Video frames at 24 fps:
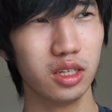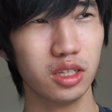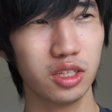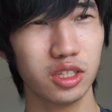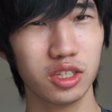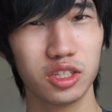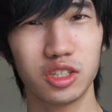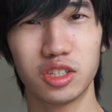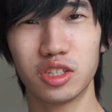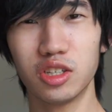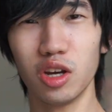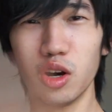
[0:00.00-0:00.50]

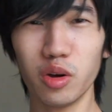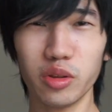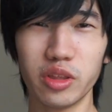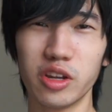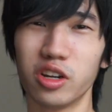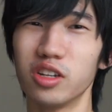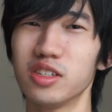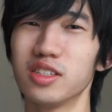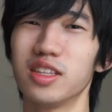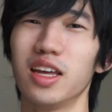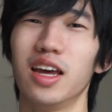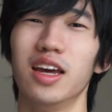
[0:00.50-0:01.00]
so
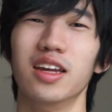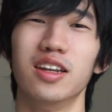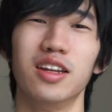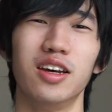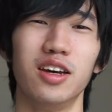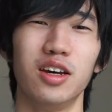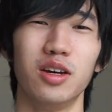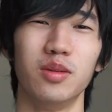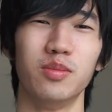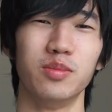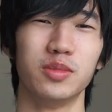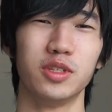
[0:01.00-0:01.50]
there's that.
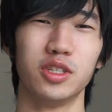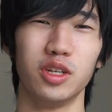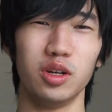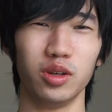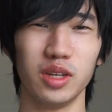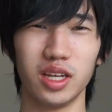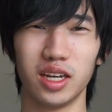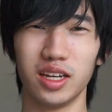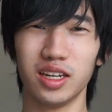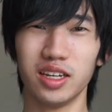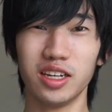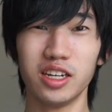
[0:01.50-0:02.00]
Um, so
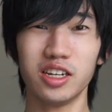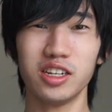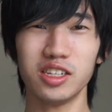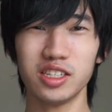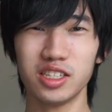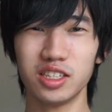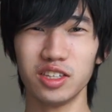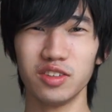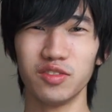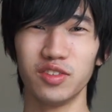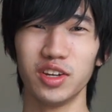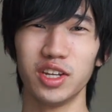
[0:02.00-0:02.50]
yeah, here's
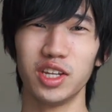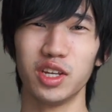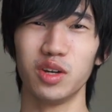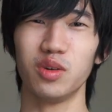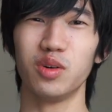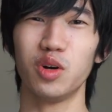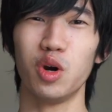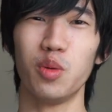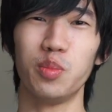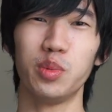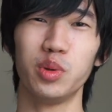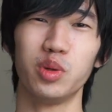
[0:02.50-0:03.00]
the
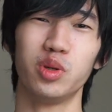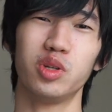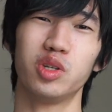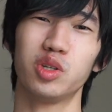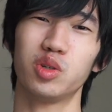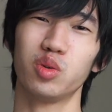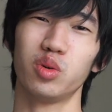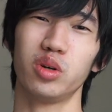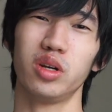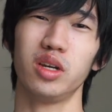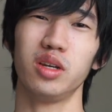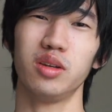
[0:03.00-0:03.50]
video, hope you
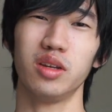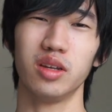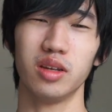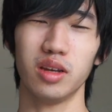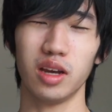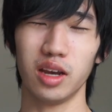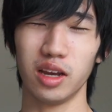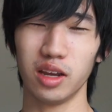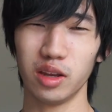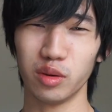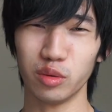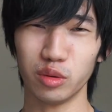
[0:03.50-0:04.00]
enjoy.
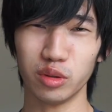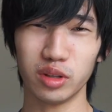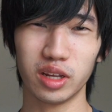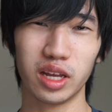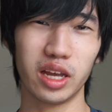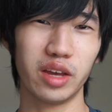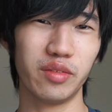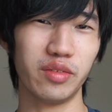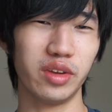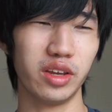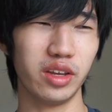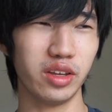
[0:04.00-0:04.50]
I will
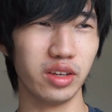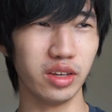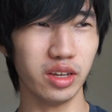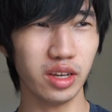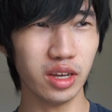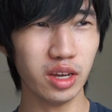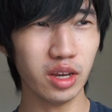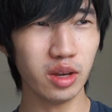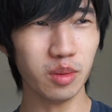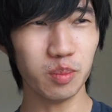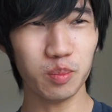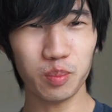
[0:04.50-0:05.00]
have a
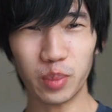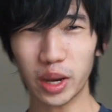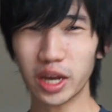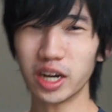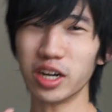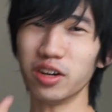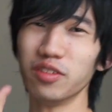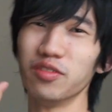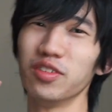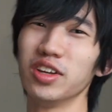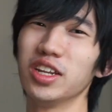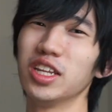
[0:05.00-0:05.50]

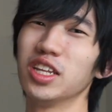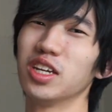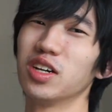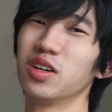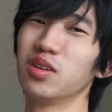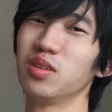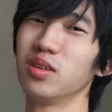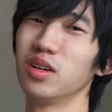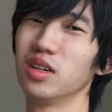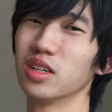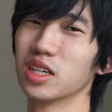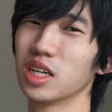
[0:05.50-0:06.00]
better
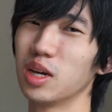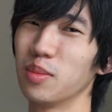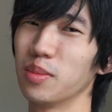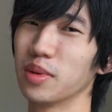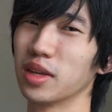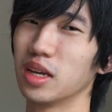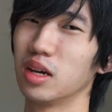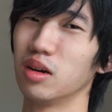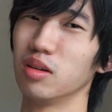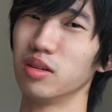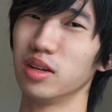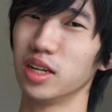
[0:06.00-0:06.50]
video coming
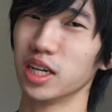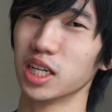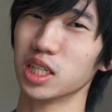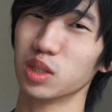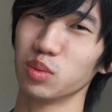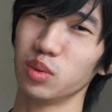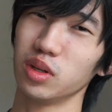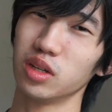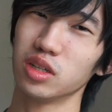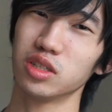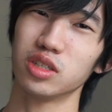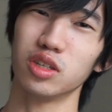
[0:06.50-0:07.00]
out next
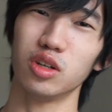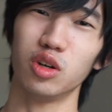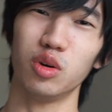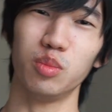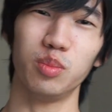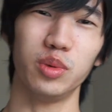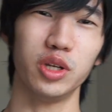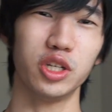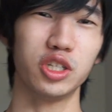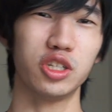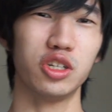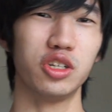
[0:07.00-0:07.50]
week, so
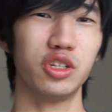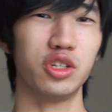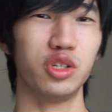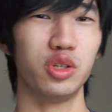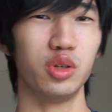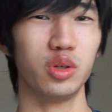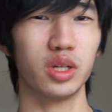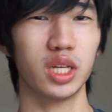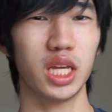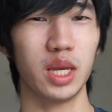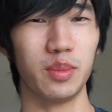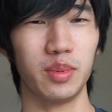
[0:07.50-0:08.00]
be sure
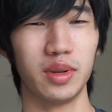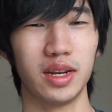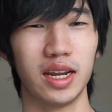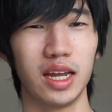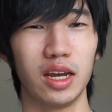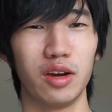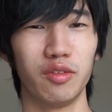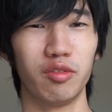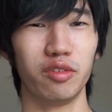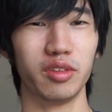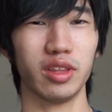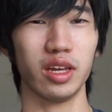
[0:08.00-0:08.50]
to keep an eye
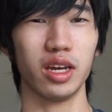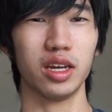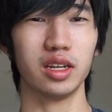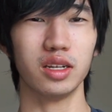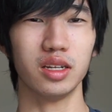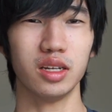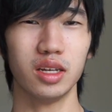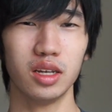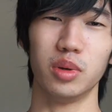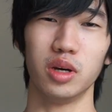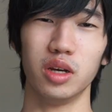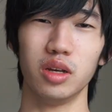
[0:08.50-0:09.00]
out for
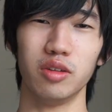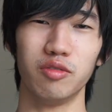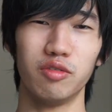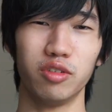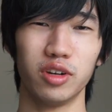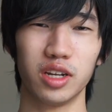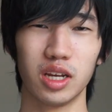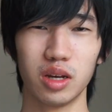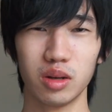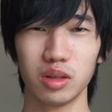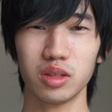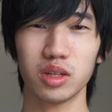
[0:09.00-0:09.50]
that, but for
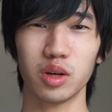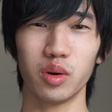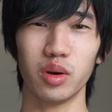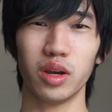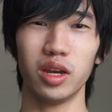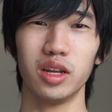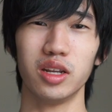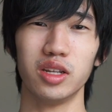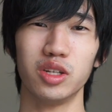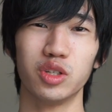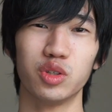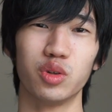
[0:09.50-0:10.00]
now, go
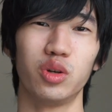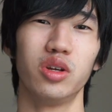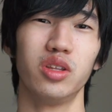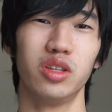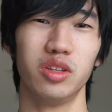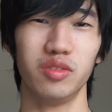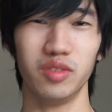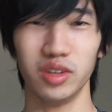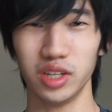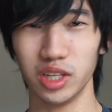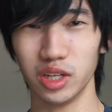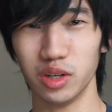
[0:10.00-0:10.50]
ahead and enjoy
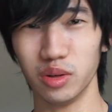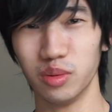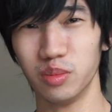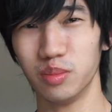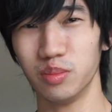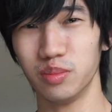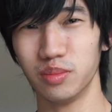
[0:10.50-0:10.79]
the video.